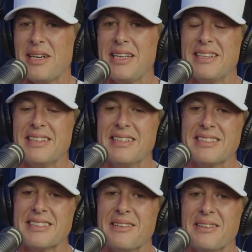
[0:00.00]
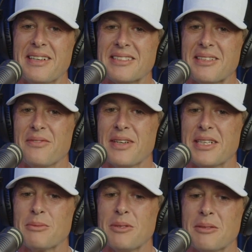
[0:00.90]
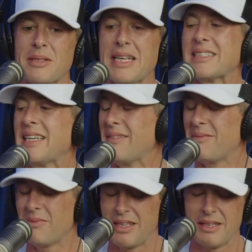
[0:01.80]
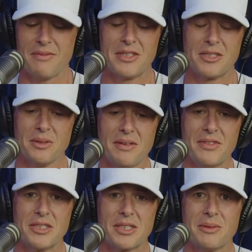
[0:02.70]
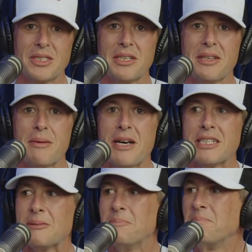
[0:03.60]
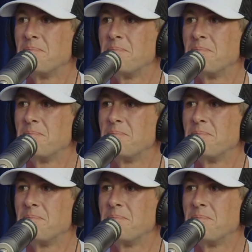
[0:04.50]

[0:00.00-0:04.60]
fish, right? Yeah. And so it's a fun experience. Yes, I love that you love fishing. We share that passion.